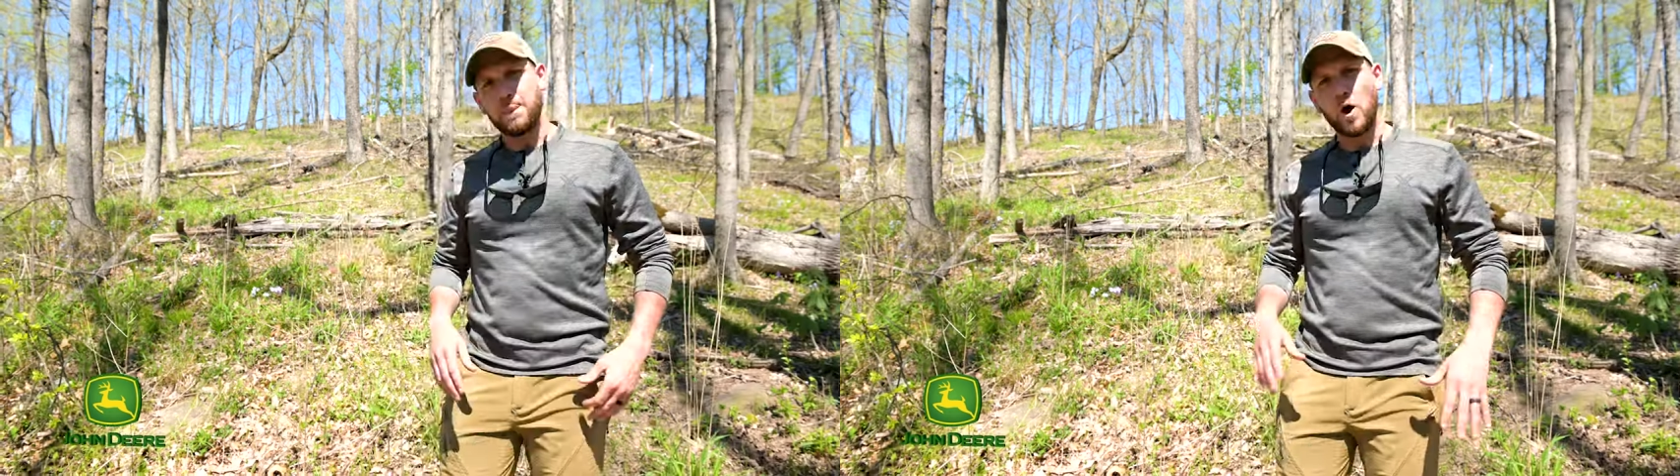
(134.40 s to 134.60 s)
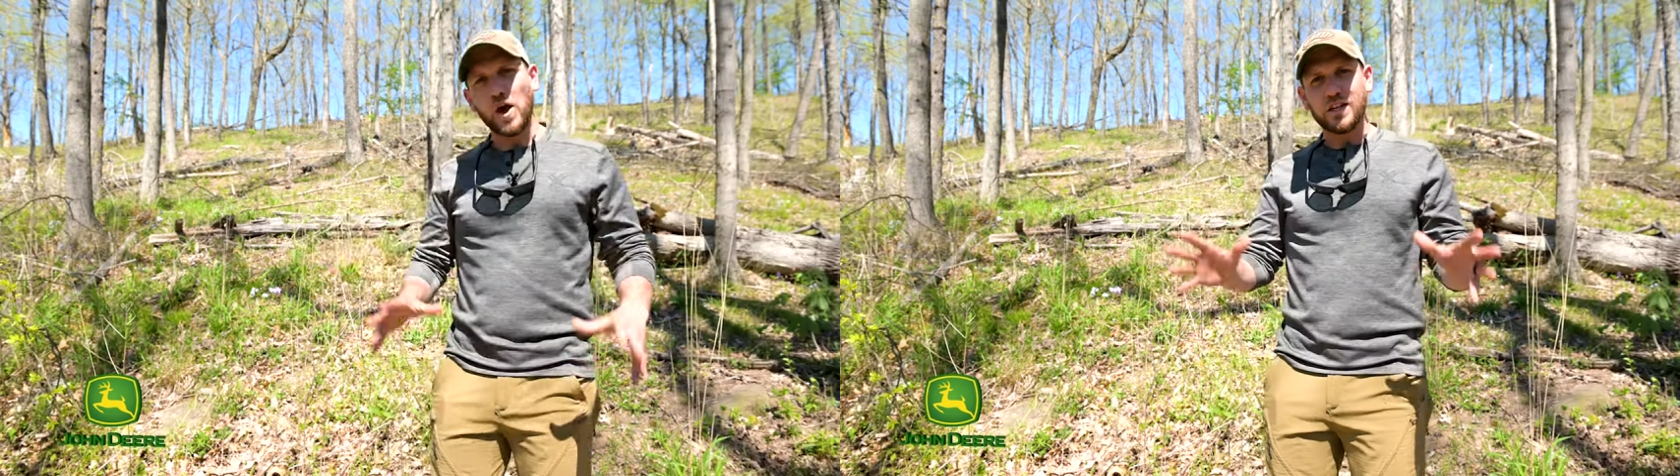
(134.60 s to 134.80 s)

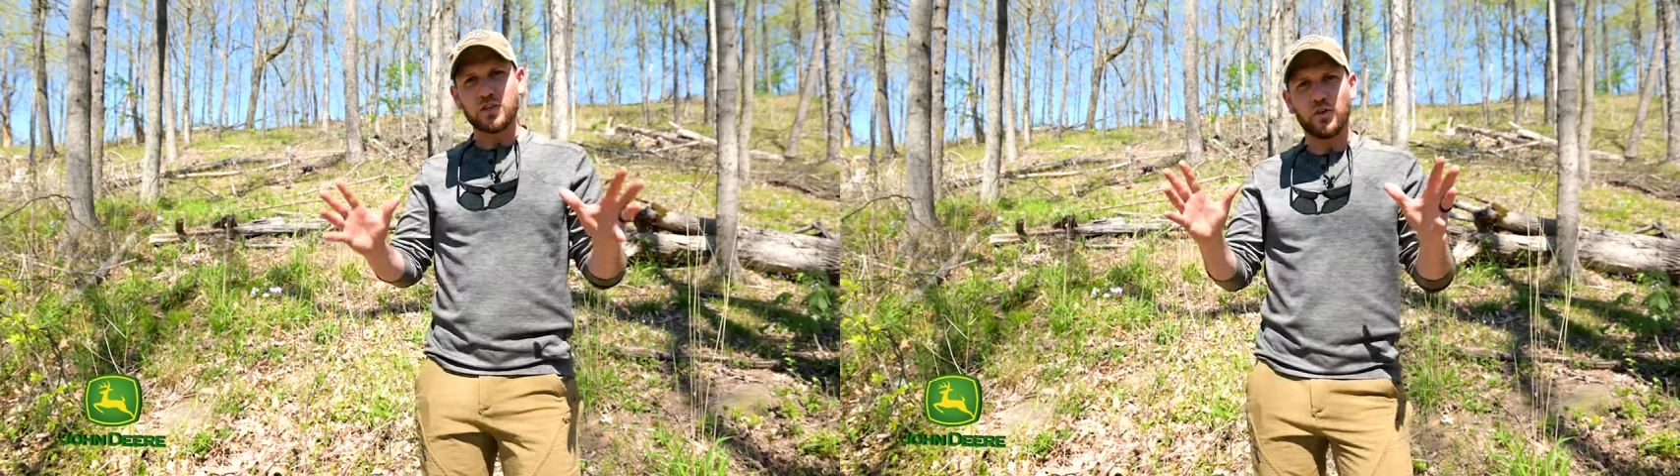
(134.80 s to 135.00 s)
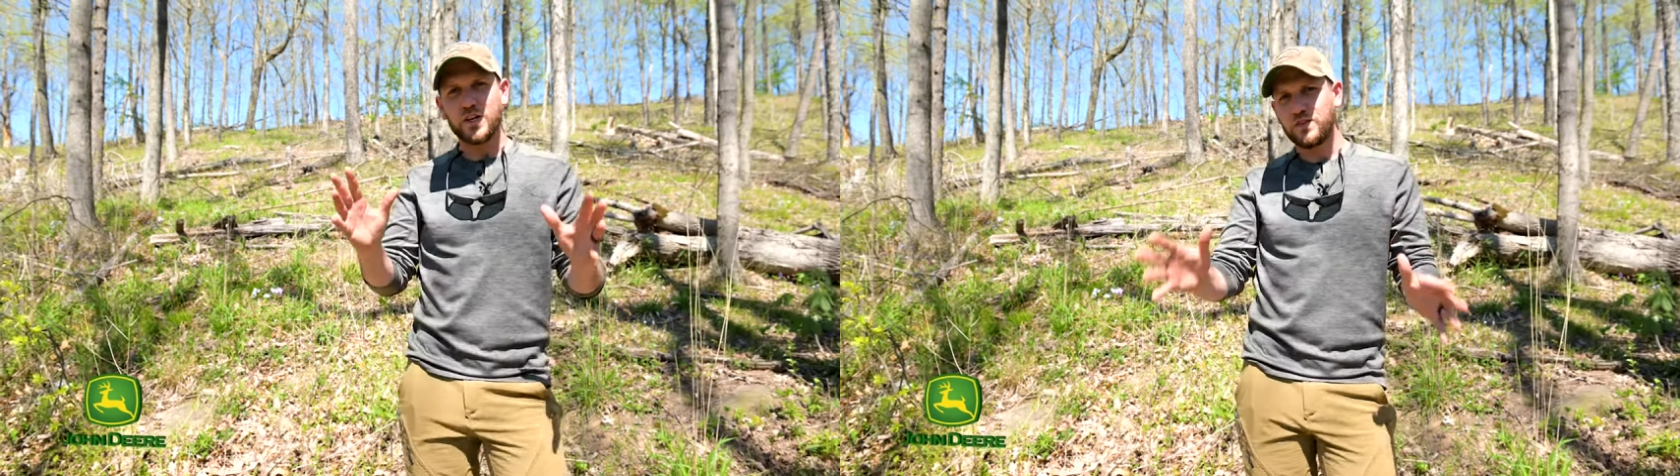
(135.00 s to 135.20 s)
Okay,
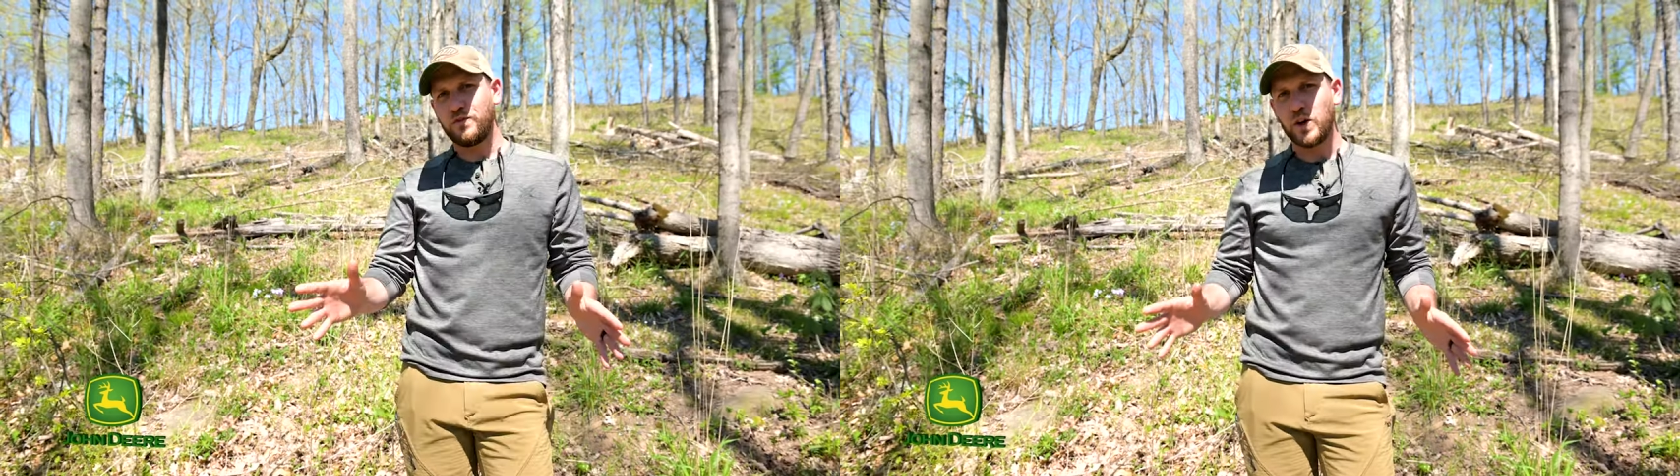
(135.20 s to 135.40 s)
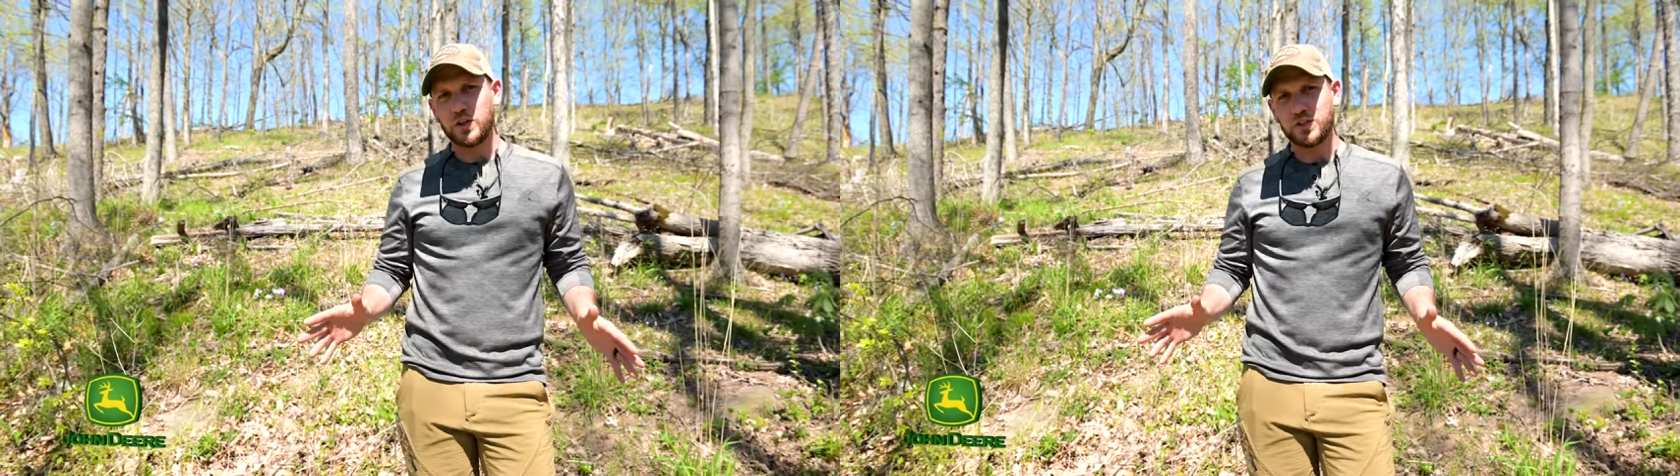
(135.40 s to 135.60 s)
so this
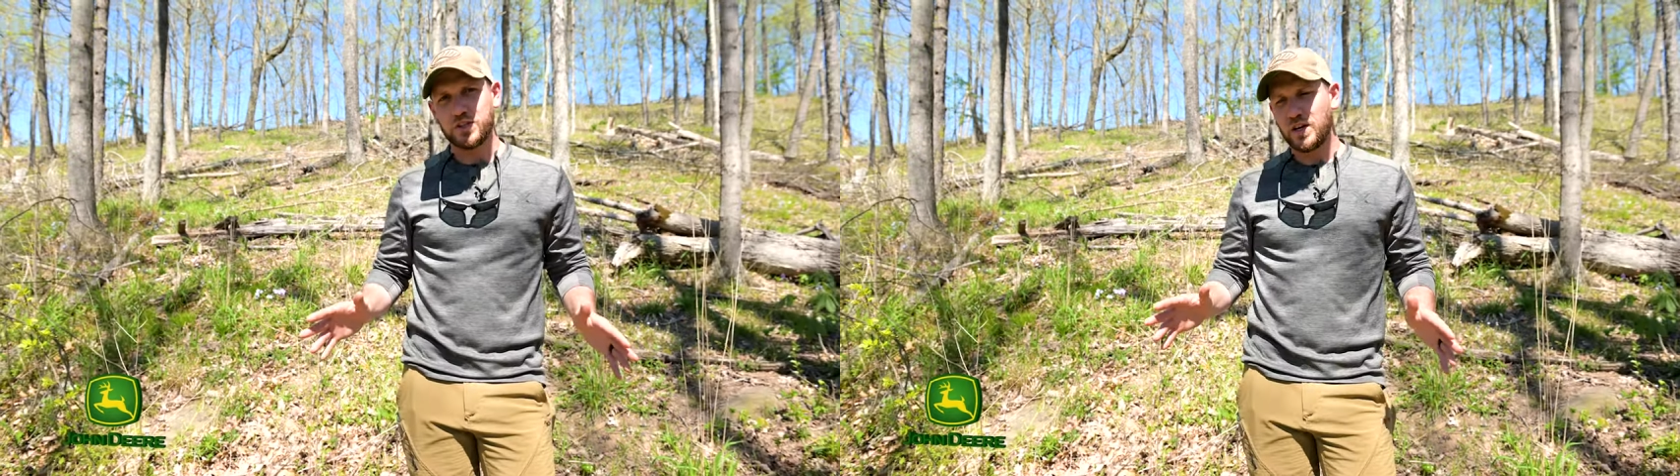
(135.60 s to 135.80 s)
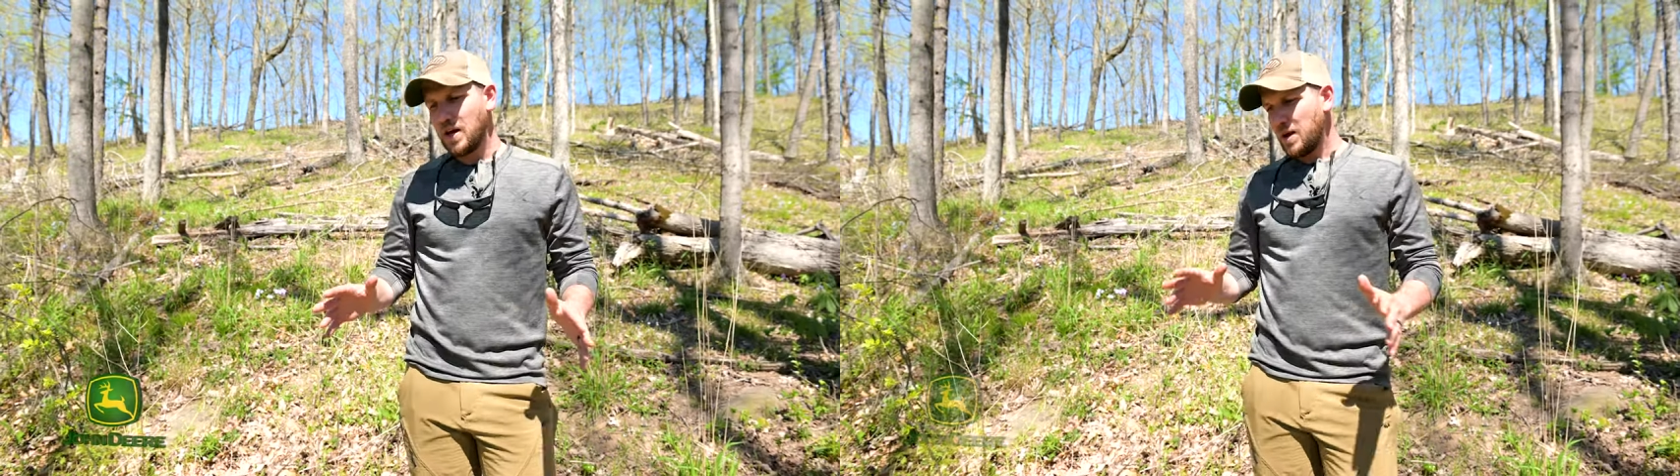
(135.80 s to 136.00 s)
first